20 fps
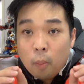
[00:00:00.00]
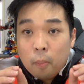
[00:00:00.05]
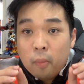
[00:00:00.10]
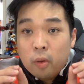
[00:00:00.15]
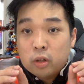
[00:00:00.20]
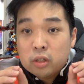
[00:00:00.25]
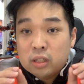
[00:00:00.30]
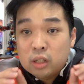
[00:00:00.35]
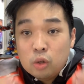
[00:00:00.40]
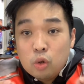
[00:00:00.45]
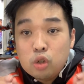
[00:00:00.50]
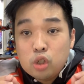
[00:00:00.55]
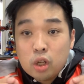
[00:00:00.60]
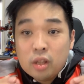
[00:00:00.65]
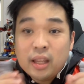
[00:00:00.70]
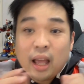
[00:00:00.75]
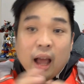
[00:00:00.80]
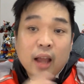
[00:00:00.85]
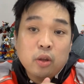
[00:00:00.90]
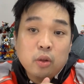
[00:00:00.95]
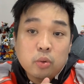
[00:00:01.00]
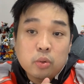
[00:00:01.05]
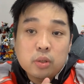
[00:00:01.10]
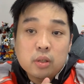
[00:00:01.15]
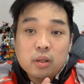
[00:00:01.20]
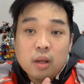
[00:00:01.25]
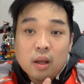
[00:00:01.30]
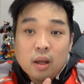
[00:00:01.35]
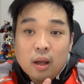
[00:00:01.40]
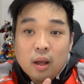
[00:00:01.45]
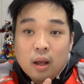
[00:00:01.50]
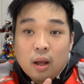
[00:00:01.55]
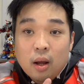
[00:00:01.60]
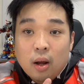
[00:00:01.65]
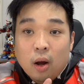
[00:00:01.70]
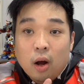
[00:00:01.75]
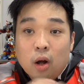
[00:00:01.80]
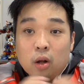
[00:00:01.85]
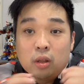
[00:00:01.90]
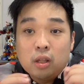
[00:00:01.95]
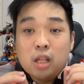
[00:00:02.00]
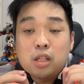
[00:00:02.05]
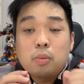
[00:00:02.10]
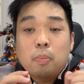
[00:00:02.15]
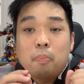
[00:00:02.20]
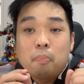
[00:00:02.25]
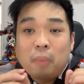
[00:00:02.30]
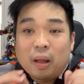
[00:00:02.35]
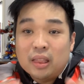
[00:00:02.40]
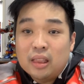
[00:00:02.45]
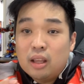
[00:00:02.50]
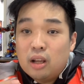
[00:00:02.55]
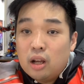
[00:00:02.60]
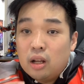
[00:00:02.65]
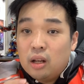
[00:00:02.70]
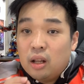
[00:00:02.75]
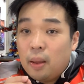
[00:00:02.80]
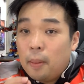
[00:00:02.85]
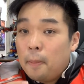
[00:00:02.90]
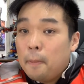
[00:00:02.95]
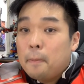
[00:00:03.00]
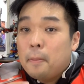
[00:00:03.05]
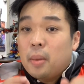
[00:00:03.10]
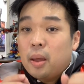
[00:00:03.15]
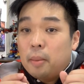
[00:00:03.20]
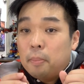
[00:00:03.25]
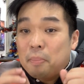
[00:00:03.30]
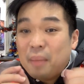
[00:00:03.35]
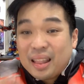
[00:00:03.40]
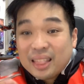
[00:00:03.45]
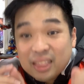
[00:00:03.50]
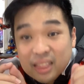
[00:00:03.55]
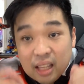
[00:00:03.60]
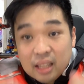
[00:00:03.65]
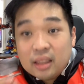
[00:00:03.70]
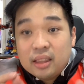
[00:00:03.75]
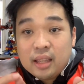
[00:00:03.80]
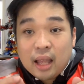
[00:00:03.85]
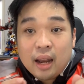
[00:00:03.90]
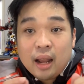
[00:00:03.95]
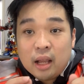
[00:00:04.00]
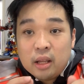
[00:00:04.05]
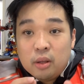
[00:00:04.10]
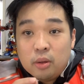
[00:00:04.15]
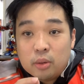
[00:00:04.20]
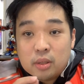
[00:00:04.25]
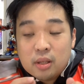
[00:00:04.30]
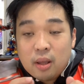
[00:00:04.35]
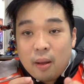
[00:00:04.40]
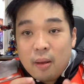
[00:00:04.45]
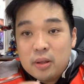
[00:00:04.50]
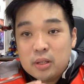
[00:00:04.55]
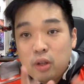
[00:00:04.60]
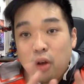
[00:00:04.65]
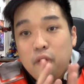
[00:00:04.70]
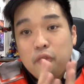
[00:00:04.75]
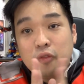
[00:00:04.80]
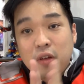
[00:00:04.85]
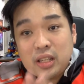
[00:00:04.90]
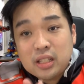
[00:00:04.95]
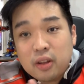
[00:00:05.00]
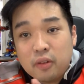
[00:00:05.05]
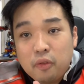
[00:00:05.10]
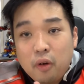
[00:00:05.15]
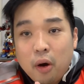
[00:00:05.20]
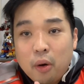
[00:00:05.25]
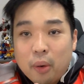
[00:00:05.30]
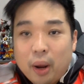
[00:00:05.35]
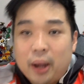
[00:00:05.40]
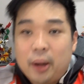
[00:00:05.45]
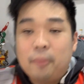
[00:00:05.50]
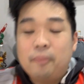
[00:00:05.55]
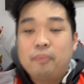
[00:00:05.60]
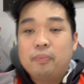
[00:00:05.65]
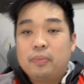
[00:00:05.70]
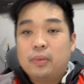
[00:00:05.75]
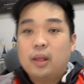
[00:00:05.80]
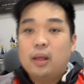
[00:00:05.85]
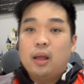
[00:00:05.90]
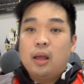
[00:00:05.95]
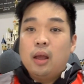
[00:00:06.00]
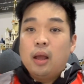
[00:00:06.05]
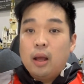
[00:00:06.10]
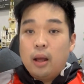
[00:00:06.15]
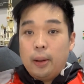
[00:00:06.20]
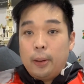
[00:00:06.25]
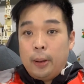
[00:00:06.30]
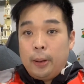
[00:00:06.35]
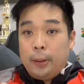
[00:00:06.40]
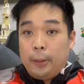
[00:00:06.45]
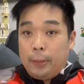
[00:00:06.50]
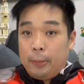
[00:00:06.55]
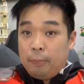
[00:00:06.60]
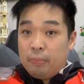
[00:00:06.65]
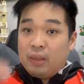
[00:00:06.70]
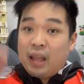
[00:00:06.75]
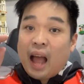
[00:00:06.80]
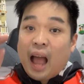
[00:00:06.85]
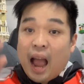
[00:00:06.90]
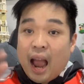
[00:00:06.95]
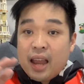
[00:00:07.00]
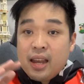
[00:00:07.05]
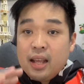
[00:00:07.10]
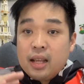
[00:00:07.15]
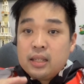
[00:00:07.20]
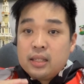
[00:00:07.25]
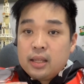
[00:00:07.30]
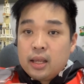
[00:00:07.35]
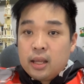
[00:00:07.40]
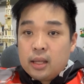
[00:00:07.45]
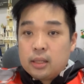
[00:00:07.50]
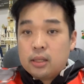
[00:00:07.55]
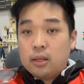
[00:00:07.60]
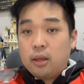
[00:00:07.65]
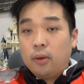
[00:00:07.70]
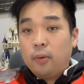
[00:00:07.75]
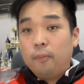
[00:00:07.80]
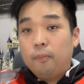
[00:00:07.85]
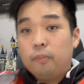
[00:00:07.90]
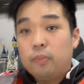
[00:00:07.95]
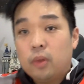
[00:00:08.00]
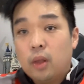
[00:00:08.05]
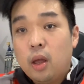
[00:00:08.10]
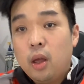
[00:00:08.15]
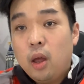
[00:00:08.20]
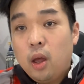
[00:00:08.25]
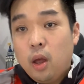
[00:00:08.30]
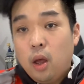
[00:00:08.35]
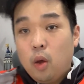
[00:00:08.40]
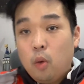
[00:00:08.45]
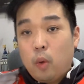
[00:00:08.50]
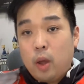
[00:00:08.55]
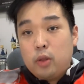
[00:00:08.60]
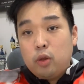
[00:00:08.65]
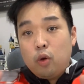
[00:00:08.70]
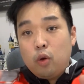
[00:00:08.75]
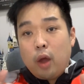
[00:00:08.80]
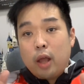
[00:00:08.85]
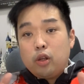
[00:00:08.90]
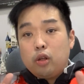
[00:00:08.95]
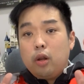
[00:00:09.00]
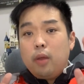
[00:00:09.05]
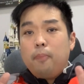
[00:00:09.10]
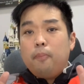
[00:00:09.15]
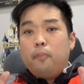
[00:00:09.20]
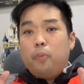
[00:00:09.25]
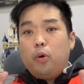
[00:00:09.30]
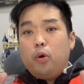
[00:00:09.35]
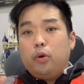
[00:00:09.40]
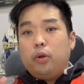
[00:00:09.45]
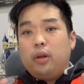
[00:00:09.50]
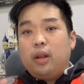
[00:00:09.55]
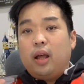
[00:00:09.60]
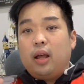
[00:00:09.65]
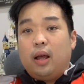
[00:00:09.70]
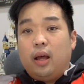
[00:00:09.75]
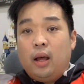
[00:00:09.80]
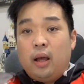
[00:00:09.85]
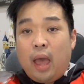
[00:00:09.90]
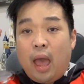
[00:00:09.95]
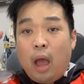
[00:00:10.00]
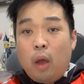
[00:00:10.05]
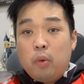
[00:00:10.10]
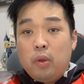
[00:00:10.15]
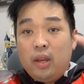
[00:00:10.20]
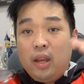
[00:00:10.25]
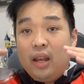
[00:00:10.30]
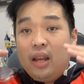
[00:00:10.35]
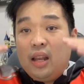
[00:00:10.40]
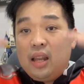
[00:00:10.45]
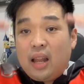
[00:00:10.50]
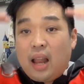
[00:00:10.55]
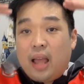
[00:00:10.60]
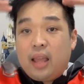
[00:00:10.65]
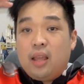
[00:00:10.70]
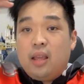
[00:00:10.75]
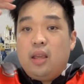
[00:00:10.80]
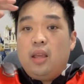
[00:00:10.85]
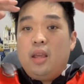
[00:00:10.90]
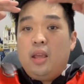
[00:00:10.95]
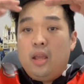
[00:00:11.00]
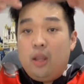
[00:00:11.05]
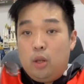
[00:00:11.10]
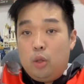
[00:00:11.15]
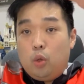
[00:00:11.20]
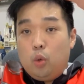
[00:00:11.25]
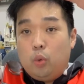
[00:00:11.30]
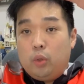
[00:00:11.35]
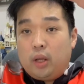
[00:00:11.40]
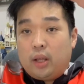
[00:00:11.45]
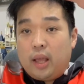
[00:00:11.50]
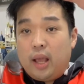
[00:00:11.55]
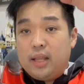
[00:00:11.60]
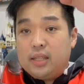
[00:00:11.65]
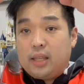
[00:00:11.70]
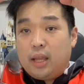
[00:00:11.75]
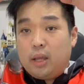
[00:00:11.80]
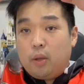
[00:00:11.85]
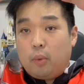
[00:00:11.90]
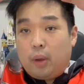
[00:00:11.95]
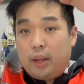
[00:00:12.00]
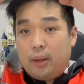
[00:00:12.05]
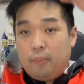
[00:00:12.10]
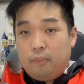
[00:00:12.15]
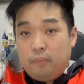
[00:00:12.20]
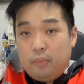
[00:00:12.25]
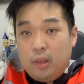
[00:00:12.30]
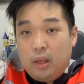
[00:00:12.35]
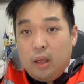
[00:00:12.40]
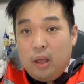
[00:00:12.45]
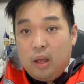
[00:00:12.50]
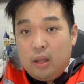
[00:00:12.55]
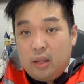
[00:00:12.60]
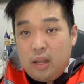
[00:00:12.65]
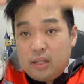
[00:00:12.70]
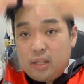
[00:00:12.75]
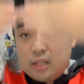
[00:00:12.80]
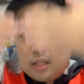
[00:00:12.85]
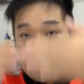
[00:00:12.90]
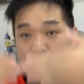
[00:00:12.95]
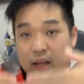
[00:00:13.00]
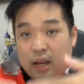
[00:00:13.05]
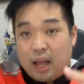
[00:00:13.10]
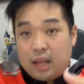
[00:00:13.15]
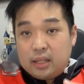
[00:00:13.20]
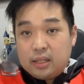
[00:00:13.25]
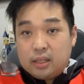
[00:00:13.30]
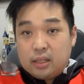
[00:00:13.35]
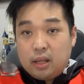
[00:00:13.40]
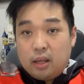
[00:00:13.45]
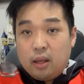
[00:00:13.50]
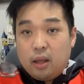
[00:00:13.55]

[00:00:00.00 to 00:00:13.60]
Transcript: solution that I use, or this particular method that I use. So first of all, right, the idea is when you actually put a LED light into the casing, right, this is the glass.